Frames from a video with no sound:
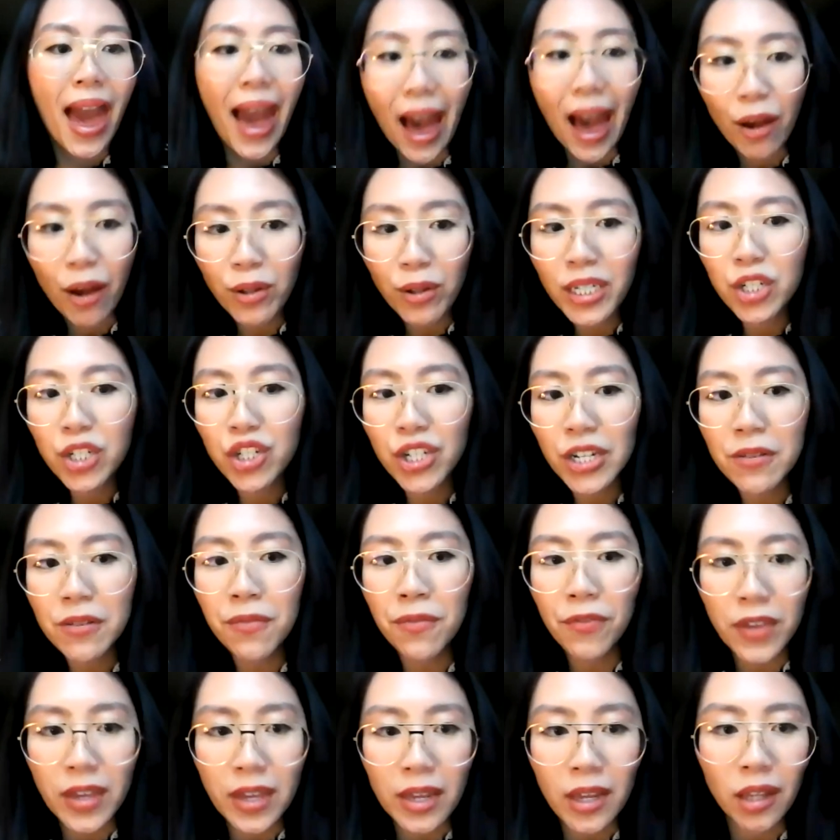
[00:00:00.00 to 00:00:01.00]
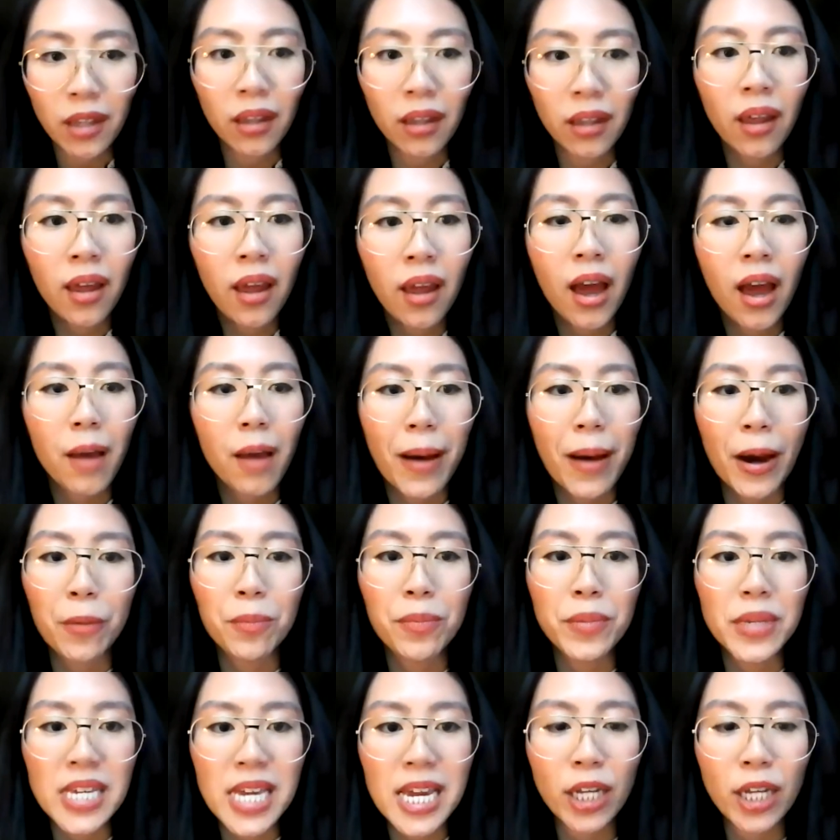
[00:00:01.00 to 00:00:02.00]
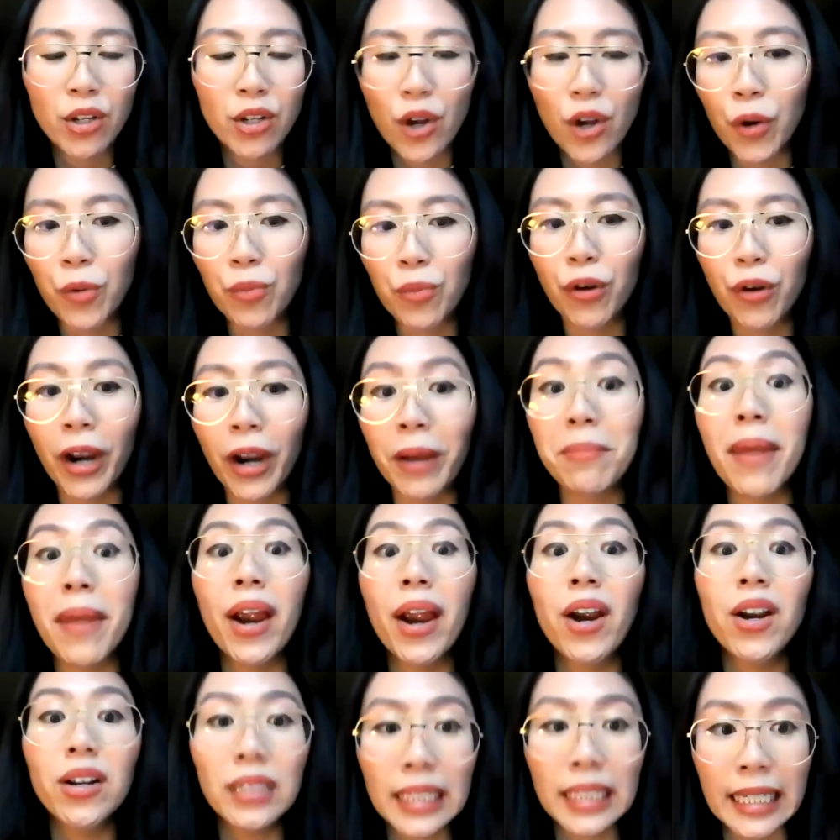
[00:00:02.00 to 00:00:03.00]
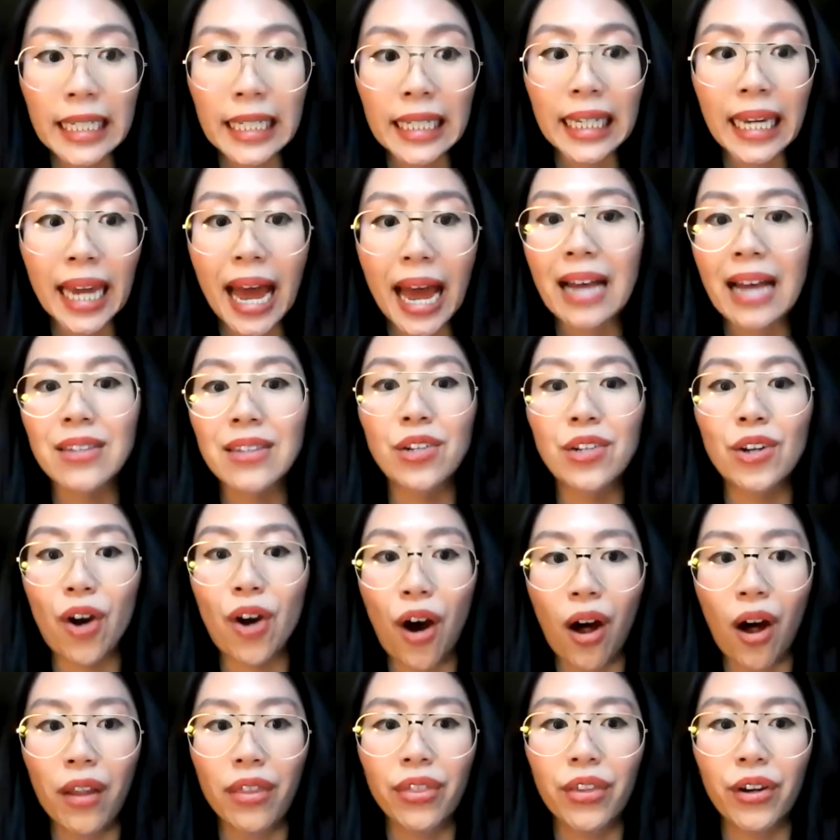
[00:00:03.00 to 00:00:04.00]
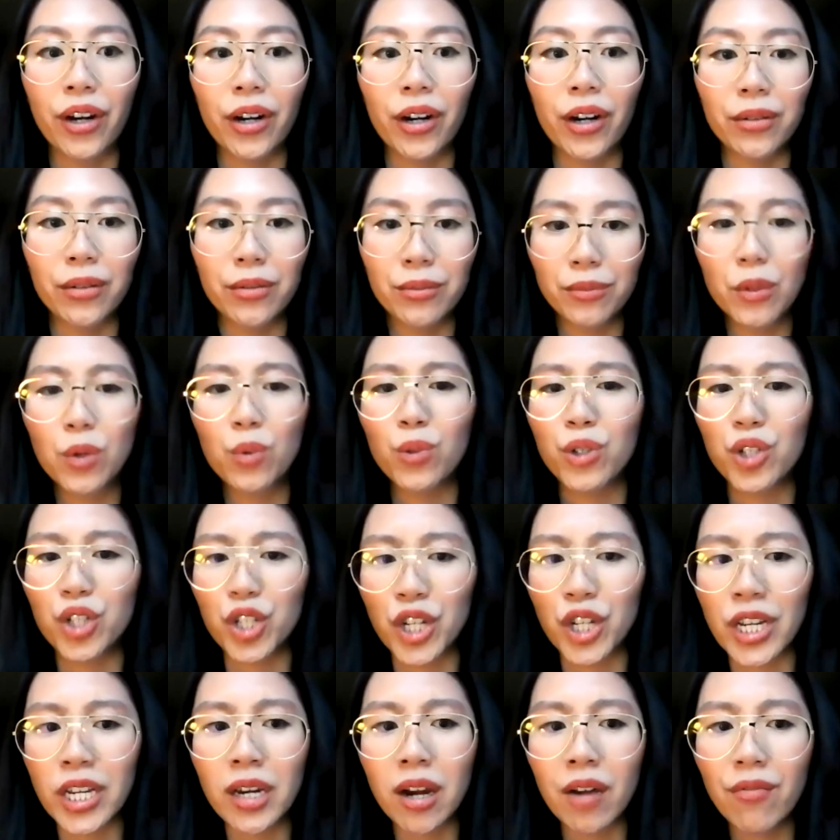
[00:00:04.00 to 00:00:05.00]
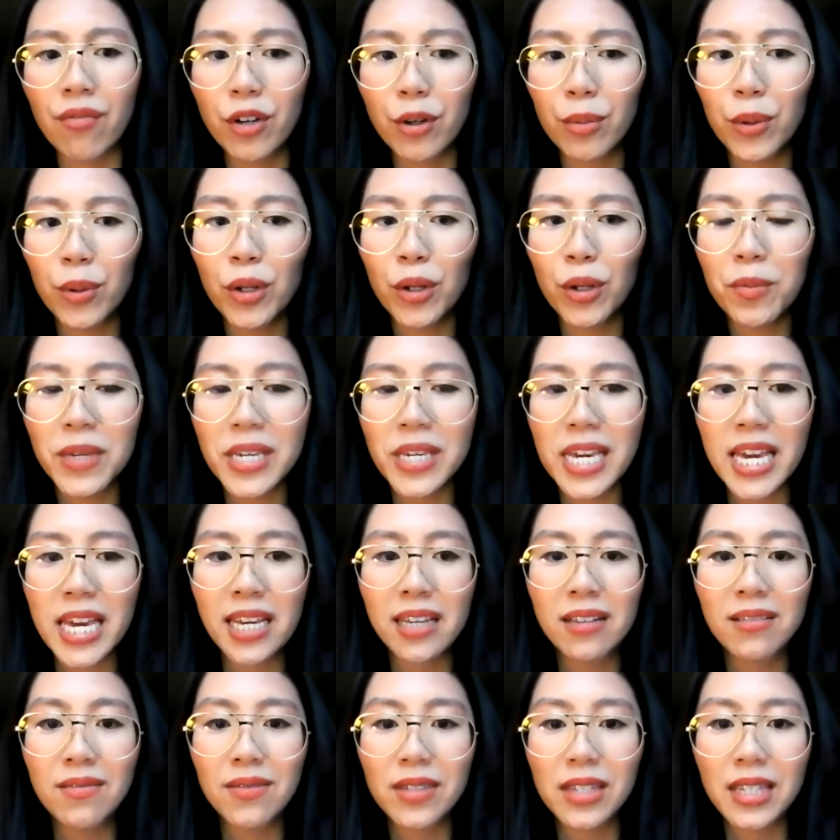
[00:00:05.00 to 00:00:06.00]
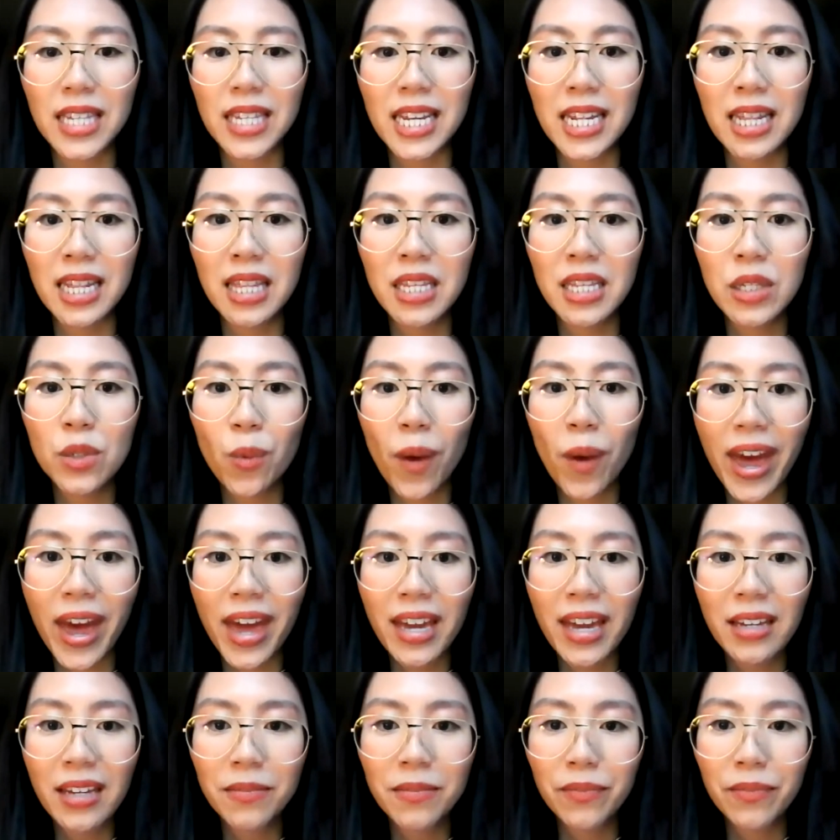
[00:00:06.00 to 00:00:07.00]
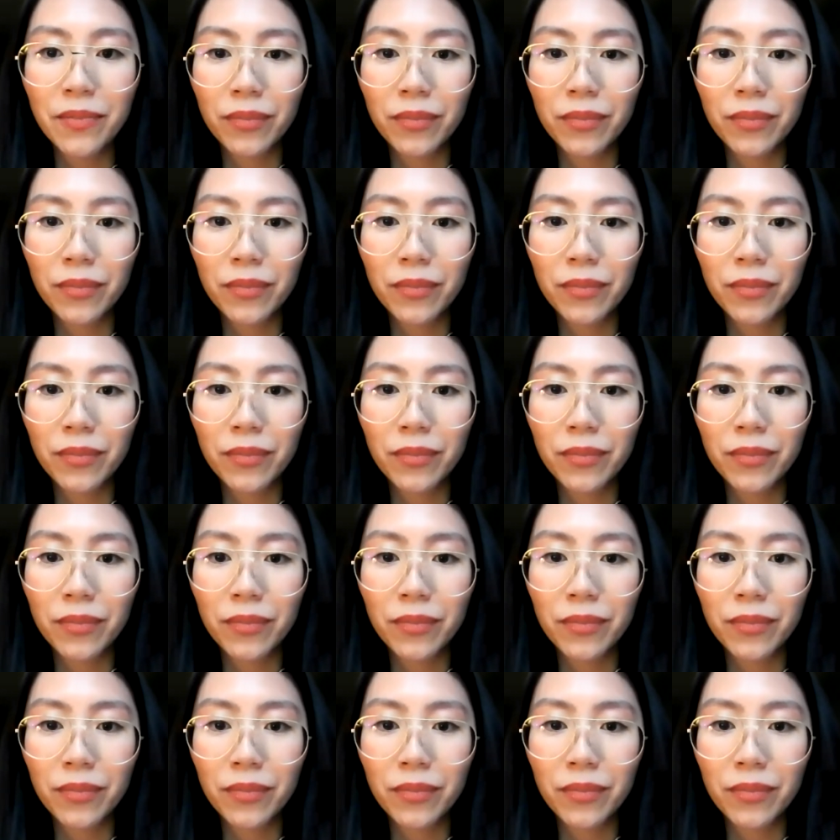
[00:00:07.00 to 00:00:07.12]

how did she feel about being known primarily as an author? Was she comfortable being seen this way?